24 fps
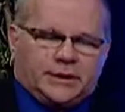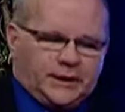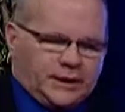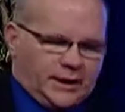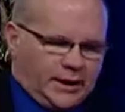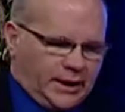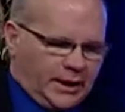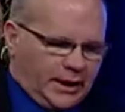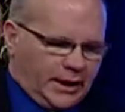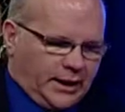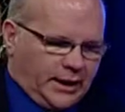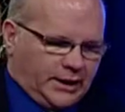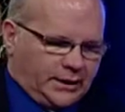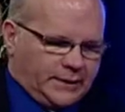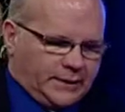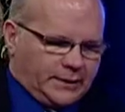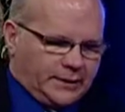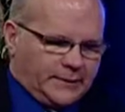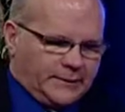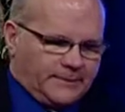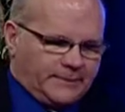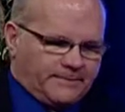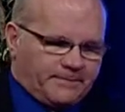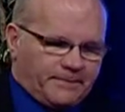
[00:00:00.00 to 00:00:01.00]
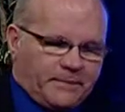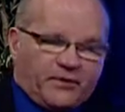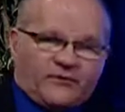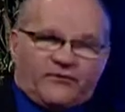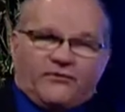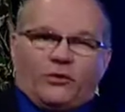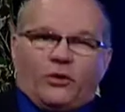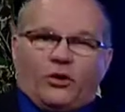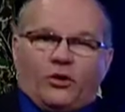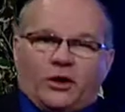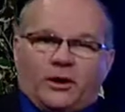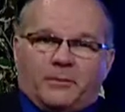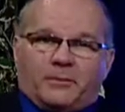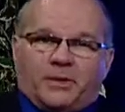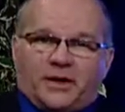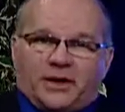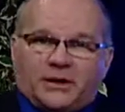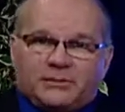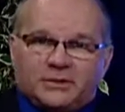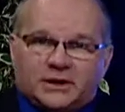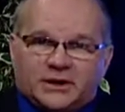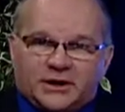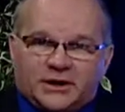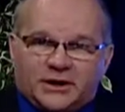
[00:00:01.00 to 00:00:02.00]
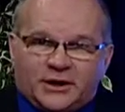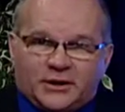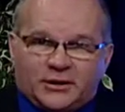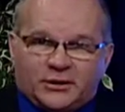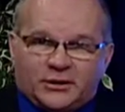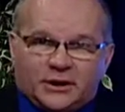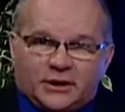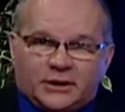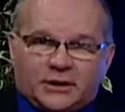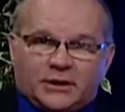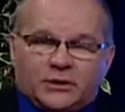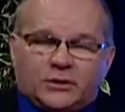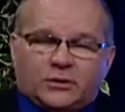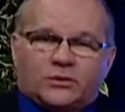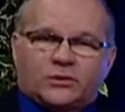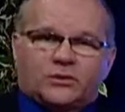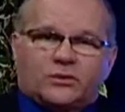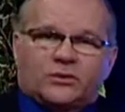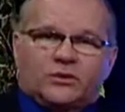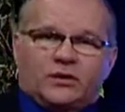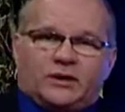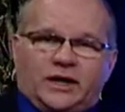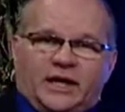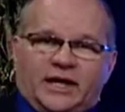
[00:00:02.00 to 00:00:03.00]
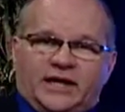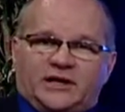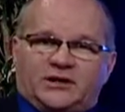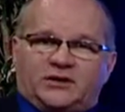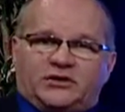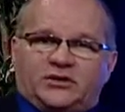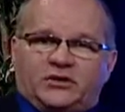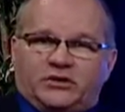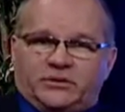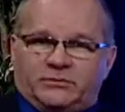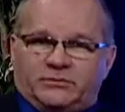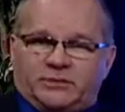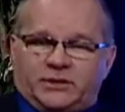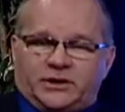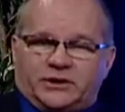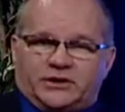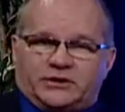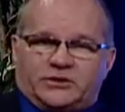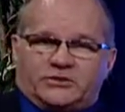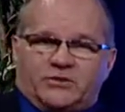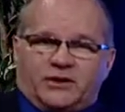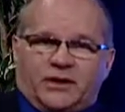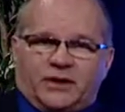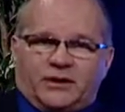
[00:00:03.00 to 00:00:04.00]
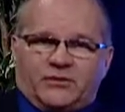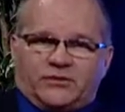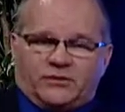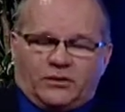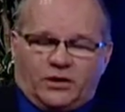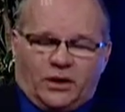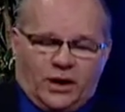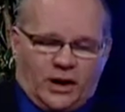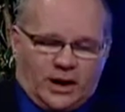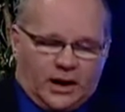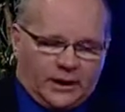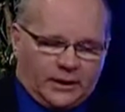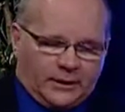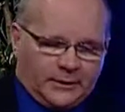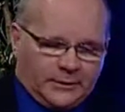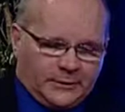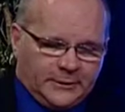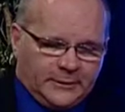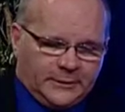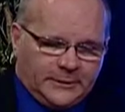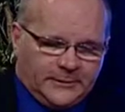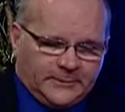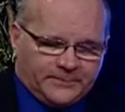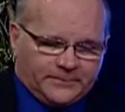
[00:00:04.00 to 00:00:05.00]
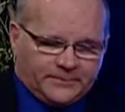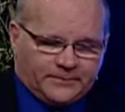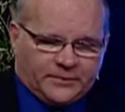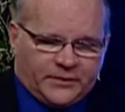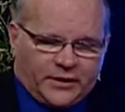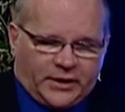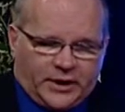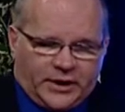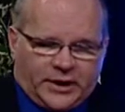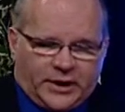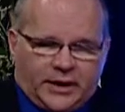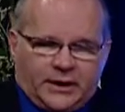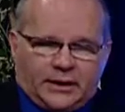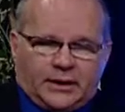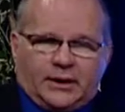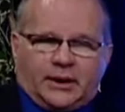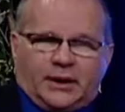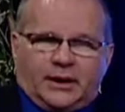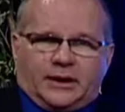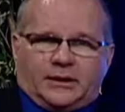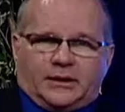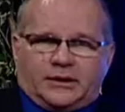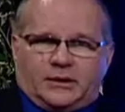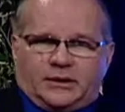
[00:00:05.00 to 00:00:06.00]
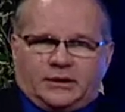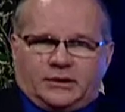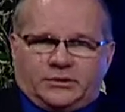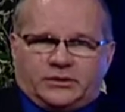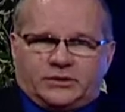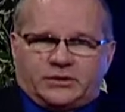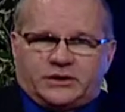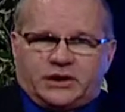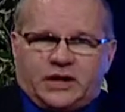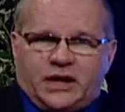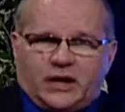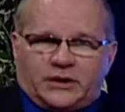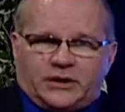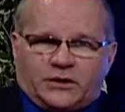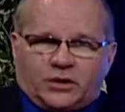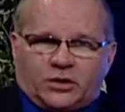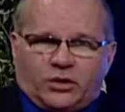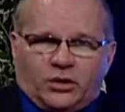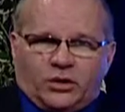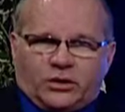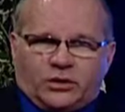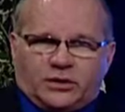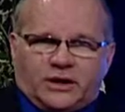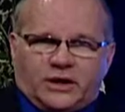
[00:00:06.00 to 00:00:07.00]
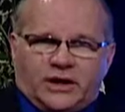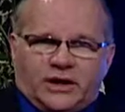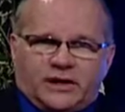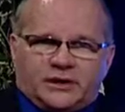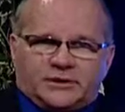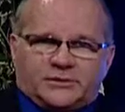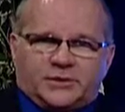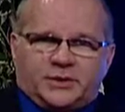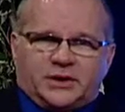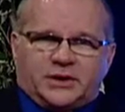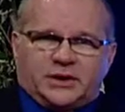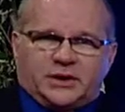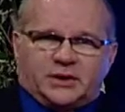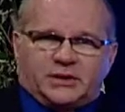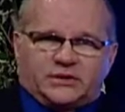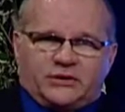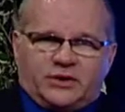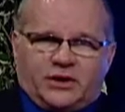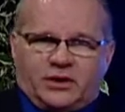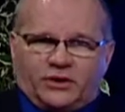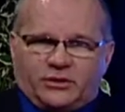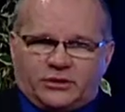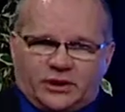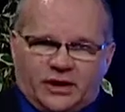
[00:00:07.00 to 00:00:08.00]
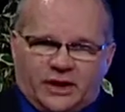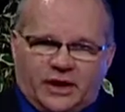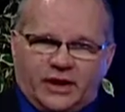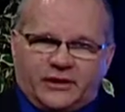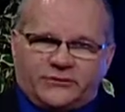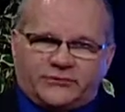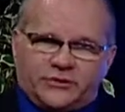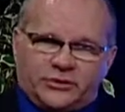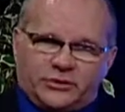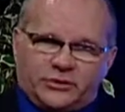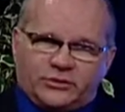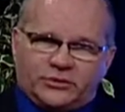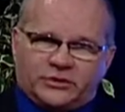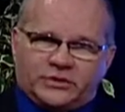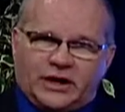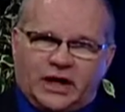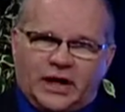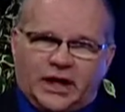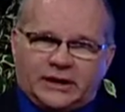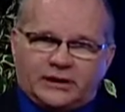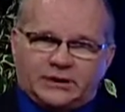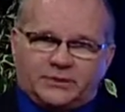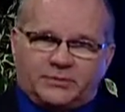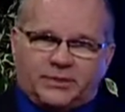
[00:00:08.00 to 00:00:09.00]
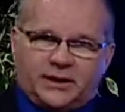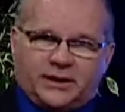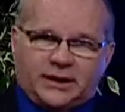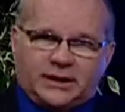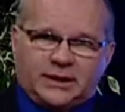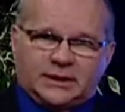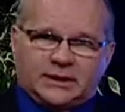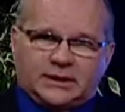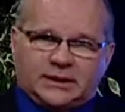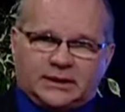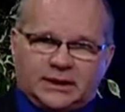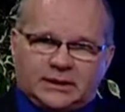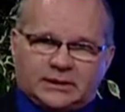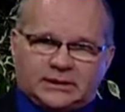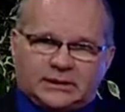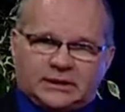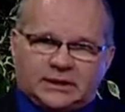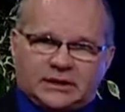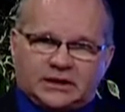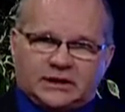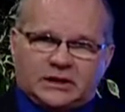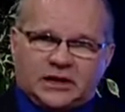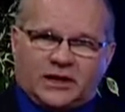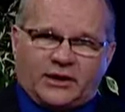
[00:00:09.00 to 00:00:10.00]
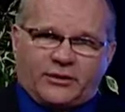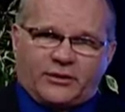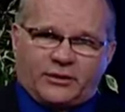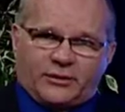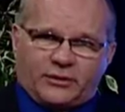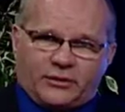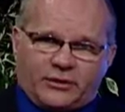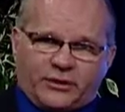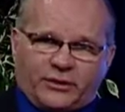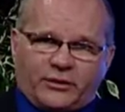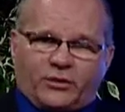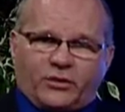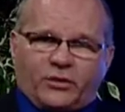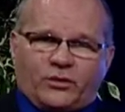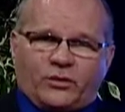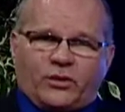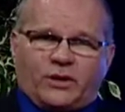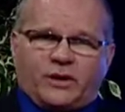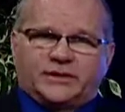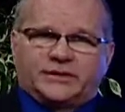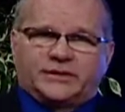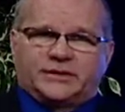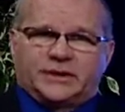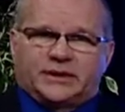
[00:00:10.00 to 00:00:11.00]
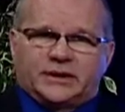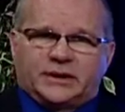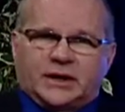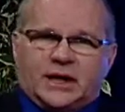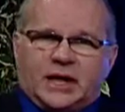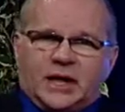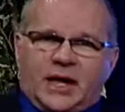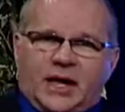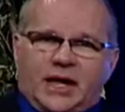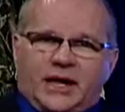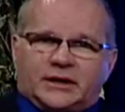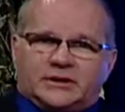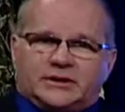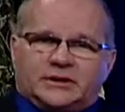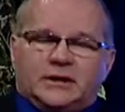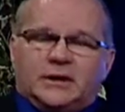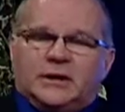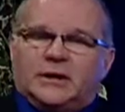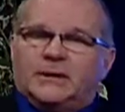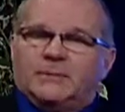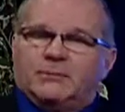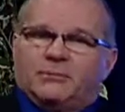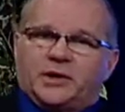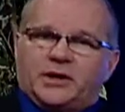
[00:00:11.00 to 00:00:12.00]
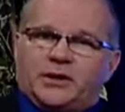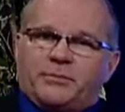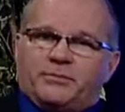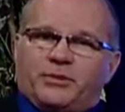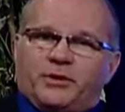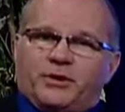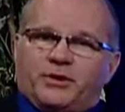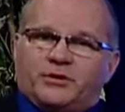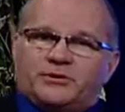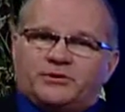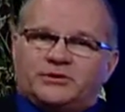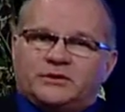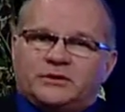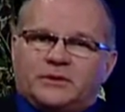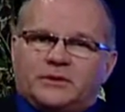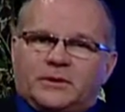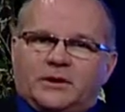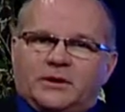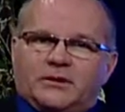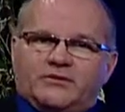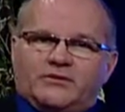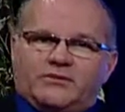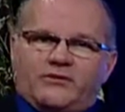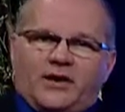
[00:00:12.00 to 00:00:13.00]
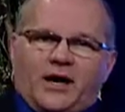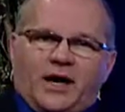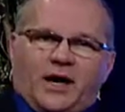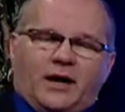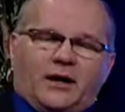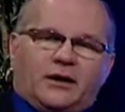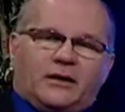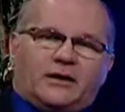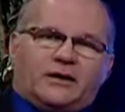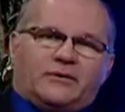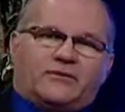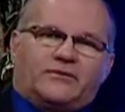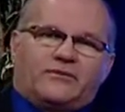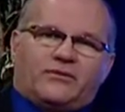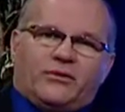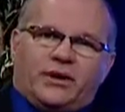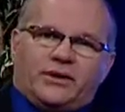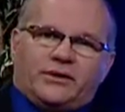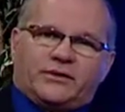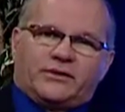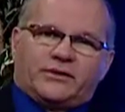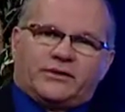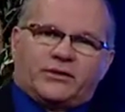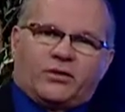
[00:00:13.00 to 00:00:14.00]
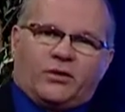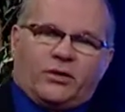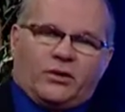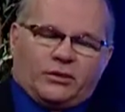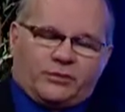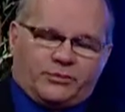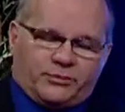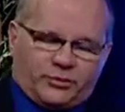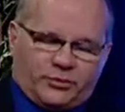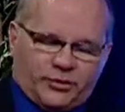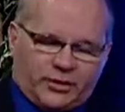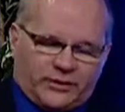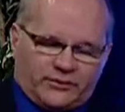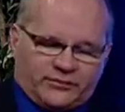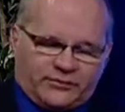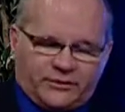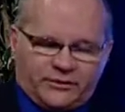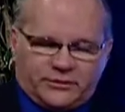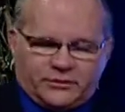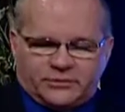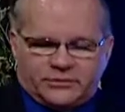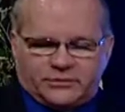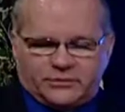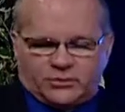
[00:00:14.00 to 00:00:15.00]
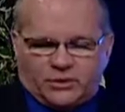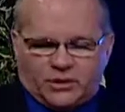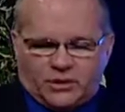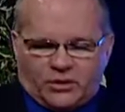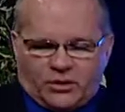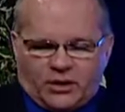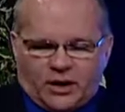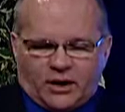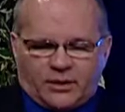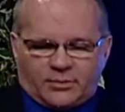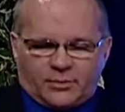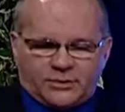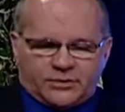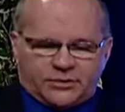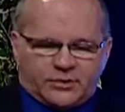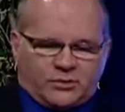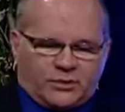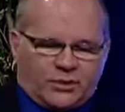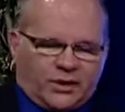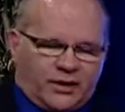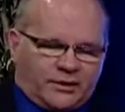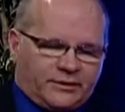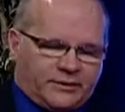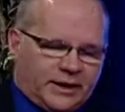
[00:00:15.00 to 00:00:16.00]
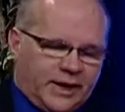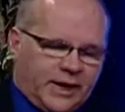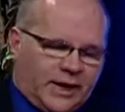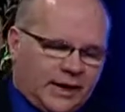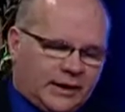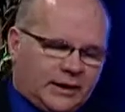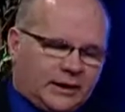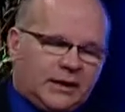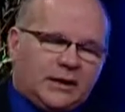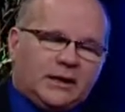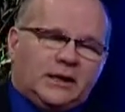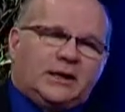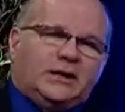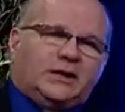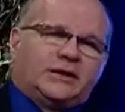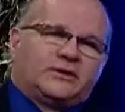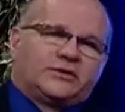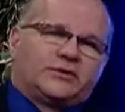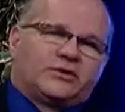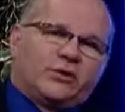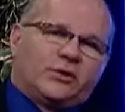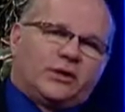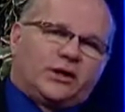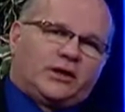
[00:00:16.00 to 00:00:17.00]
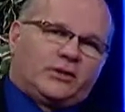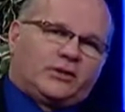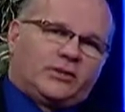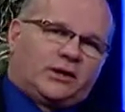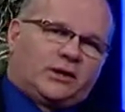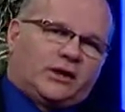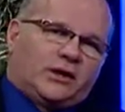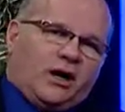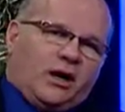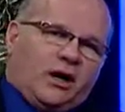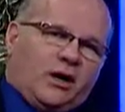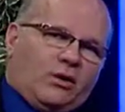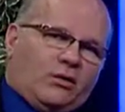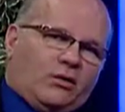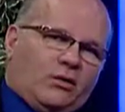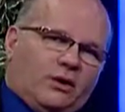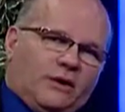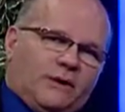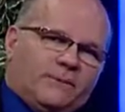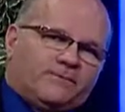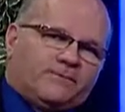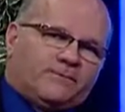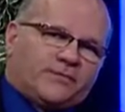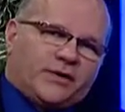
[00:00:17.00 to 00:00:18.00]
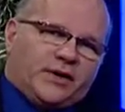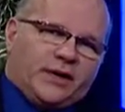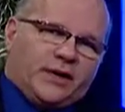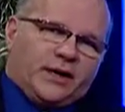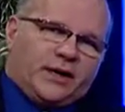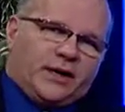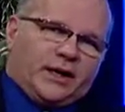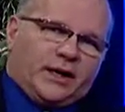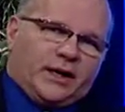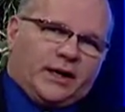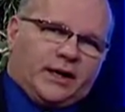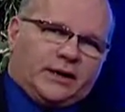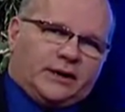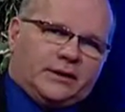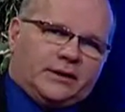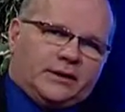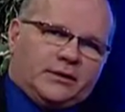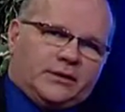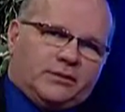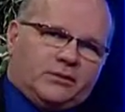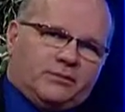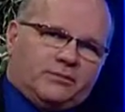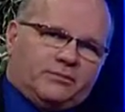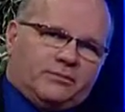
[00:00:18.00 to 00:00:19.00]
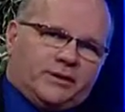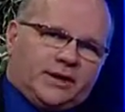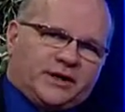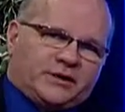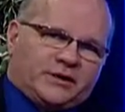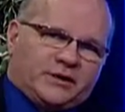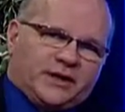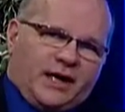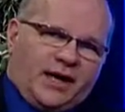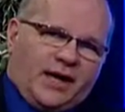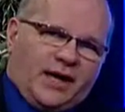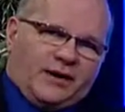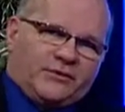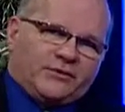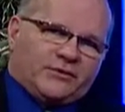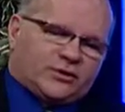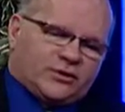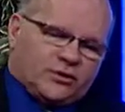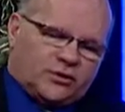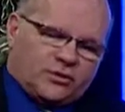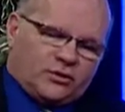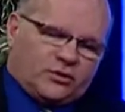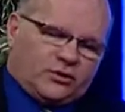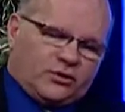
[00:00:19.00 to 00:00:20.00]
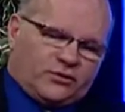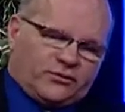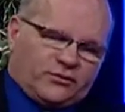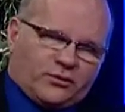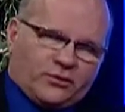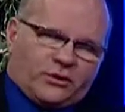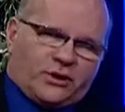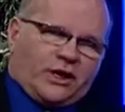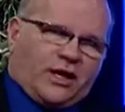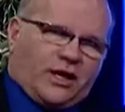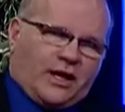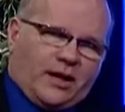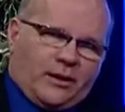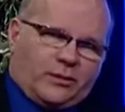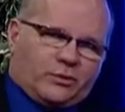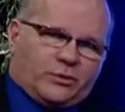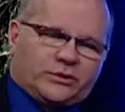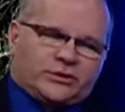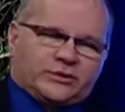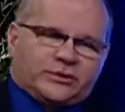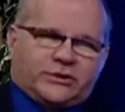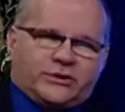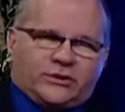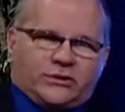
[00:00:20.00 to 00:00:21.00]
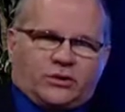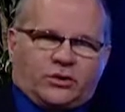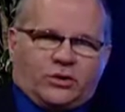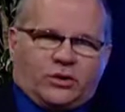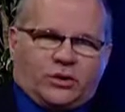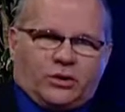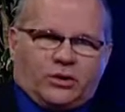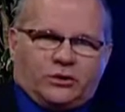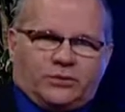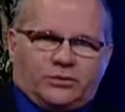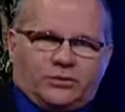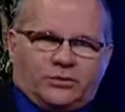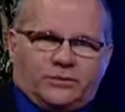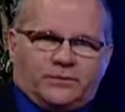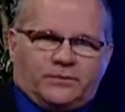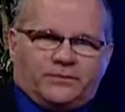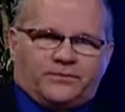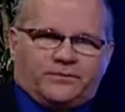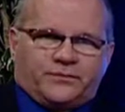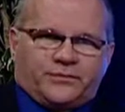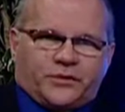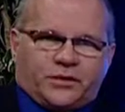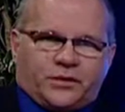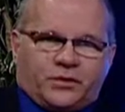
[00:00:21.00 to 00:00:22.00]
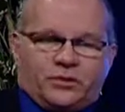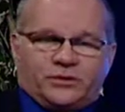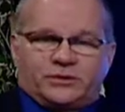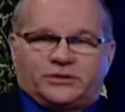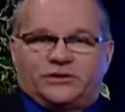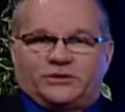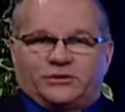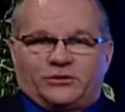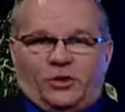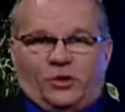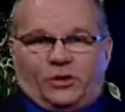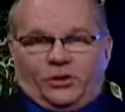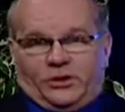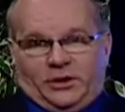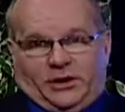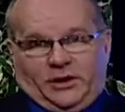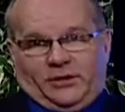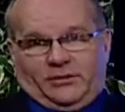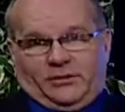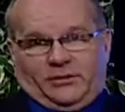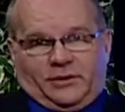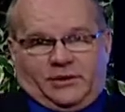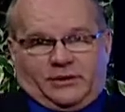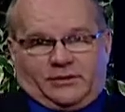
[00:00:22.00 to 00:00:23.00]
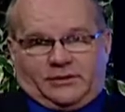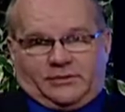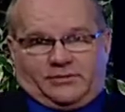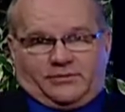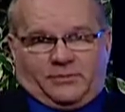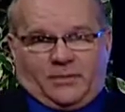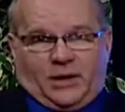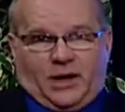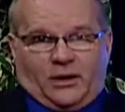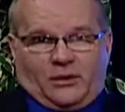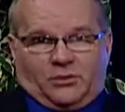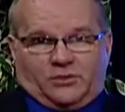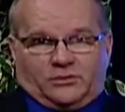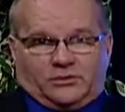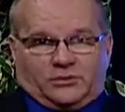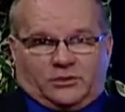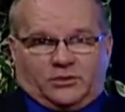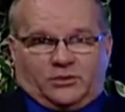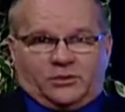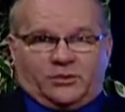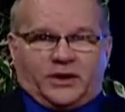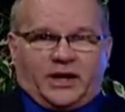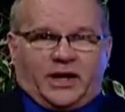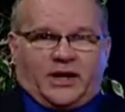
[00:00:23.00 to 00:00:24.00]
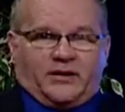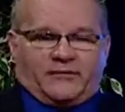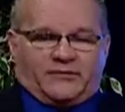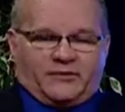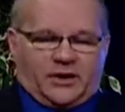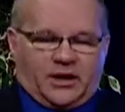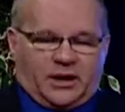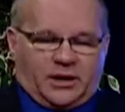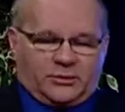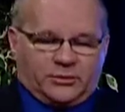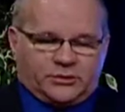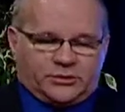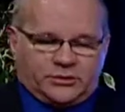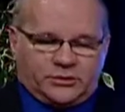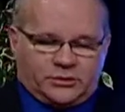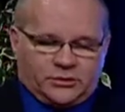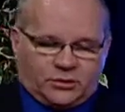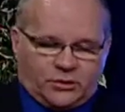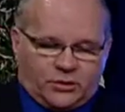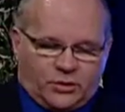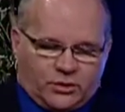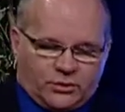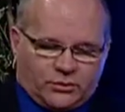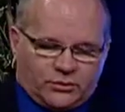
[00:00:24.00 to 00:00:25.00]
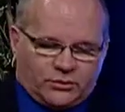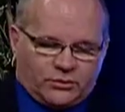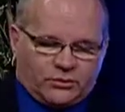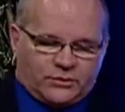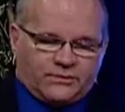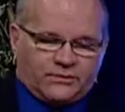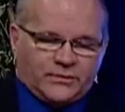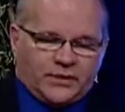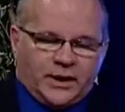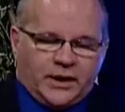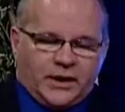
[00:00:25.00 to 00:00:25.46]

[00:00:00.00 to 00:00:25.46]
And for a public hearing relating to administrative law, and I could understand a court case because there you have two sides pitting against each other and they're the ones in the case. But a person can file a friend of the court brief, and there's requirements around that. So here we go, and but they have this rule for cameras in the courtroom. Of course, this whole hearing is about should we have cameras in the courtroom.